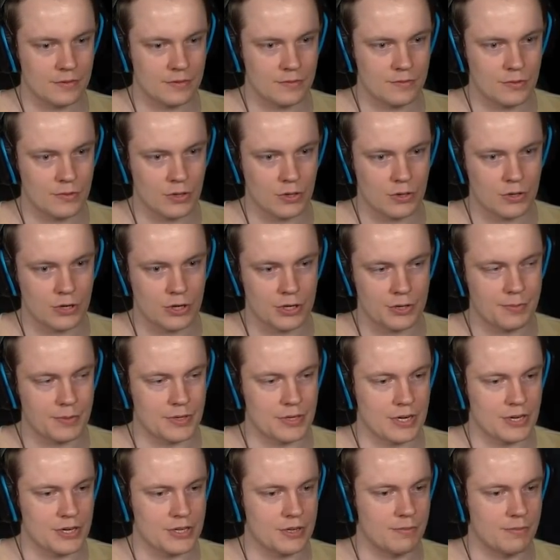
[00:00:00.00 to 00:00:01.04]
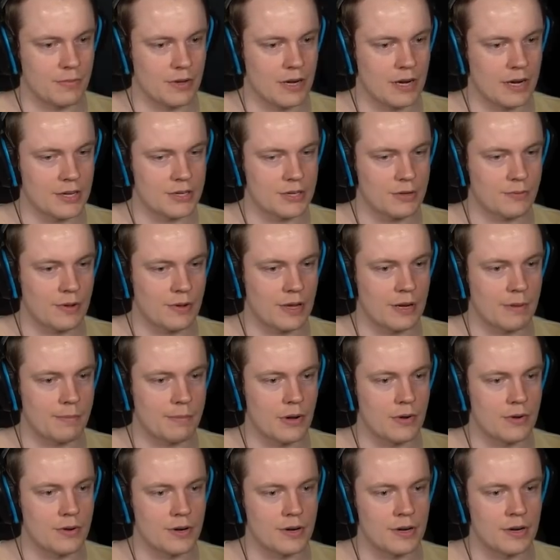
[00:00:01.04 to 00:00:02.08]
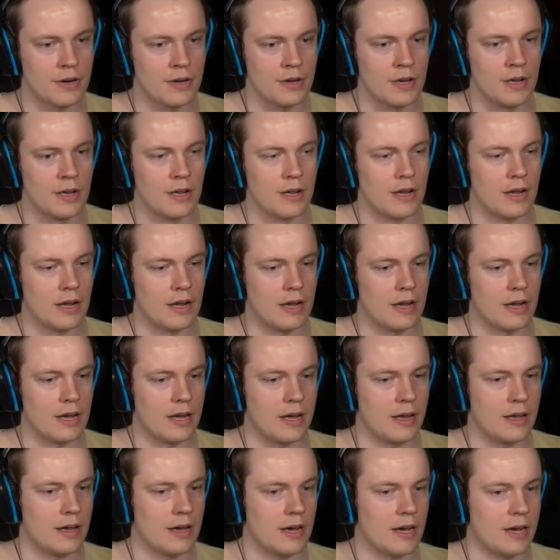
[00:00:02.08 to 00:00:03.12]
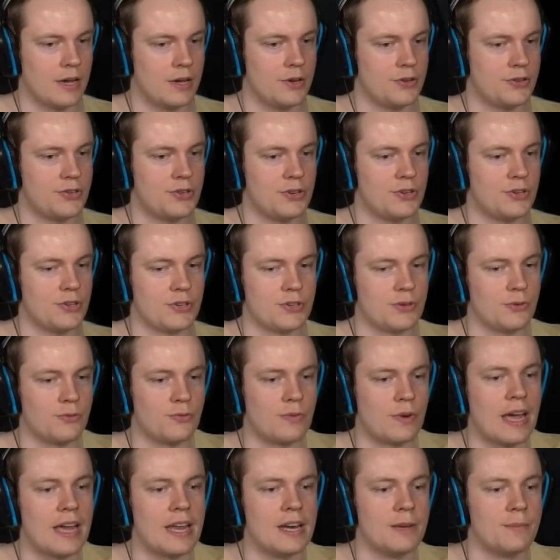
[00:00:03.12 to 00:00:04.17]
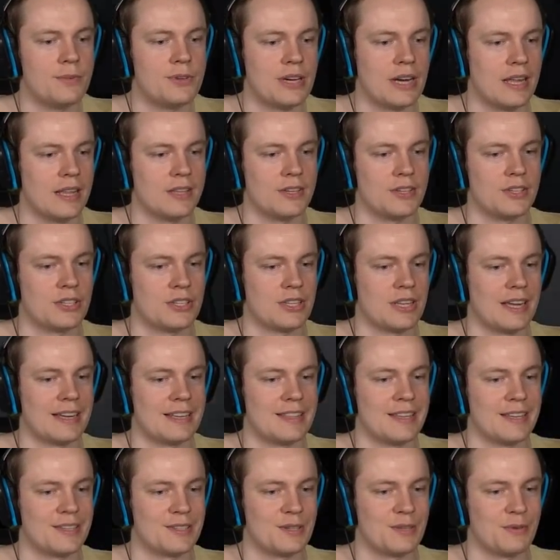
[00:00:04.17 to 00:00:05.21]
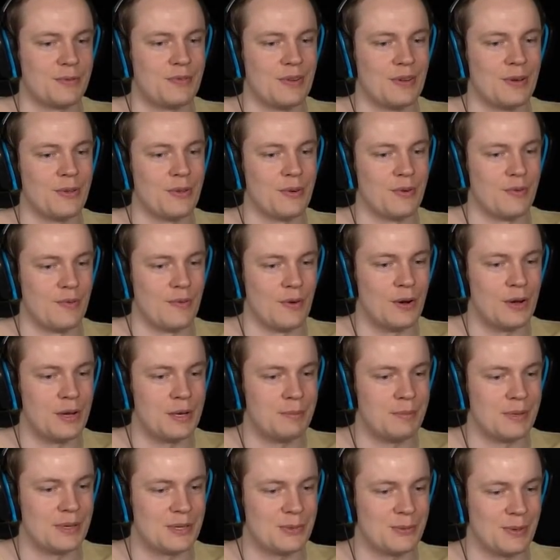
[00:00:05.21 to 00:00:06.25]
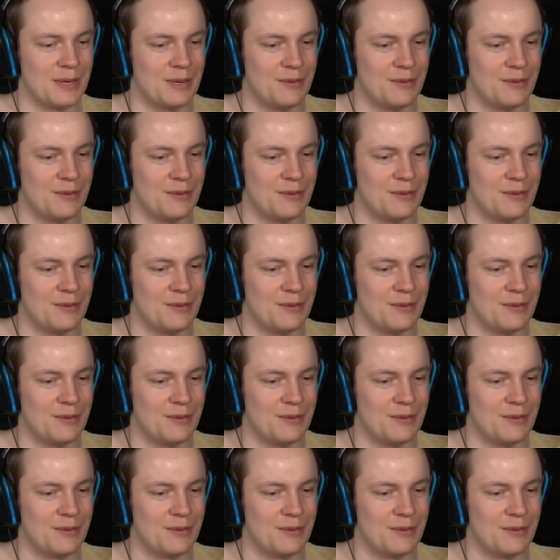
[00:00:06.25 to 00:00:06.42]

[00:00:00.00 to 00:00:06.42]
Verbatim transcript: the cursed possession, but I guess I'll find a boner. Uh, I used to just do random challenges like this to fill the void between